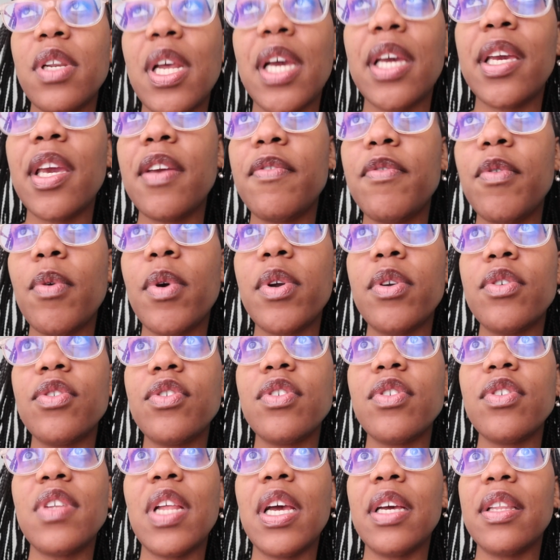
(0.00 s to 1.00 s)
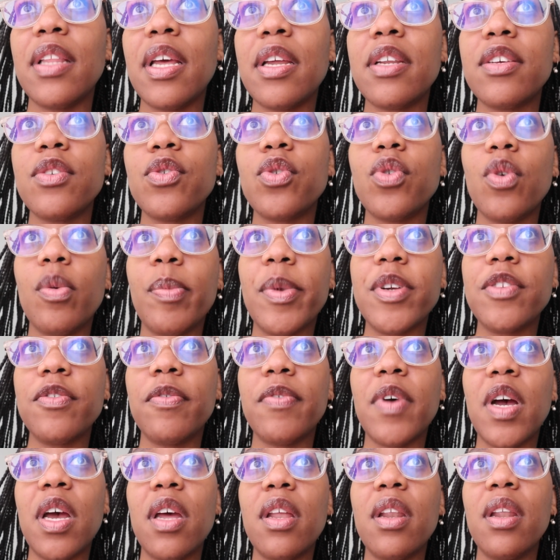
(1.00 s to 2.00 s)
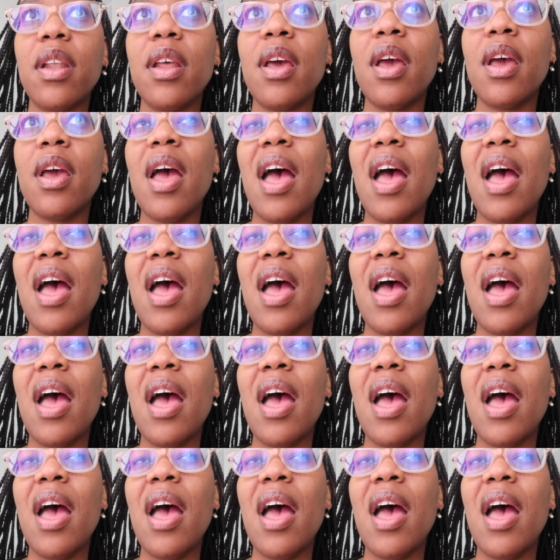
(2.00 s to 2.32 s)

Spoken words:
Like everyone is just like, that is so much fun.